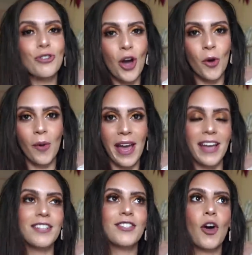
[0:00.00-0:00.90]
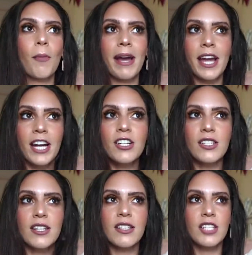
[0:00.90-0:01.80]
no way so my hair
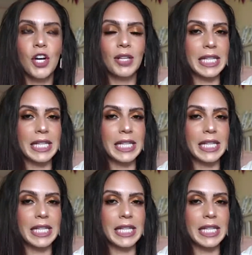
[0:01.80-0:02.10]
doesn't necessarily